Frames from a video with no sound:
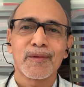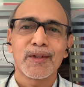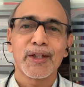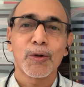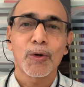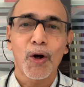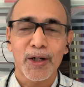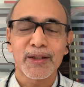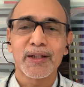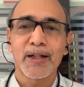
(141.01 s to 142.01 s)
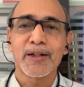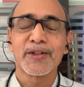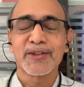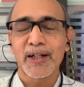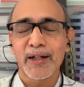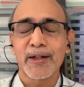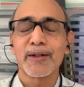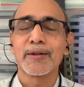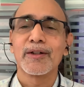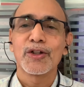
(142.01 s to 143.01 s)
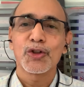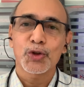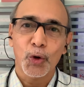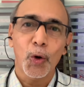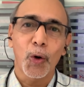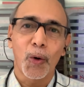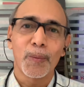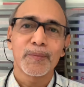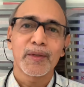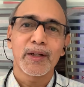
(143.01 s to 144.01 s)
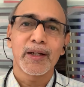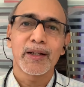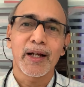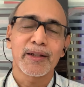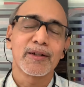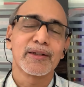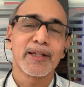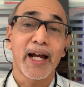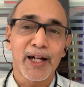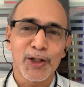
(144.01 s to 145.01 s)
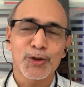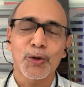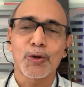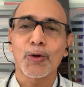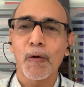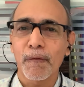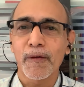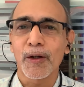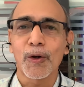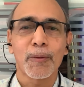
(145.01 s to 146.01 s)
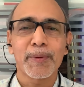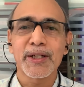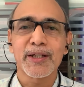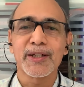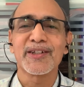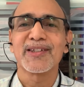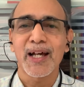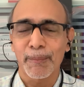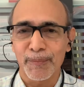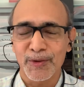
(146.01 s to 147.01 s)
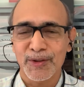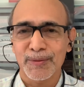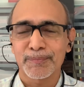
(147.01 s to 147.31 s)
They have got their desired score in either the IELTS or TOEFL or PT exams.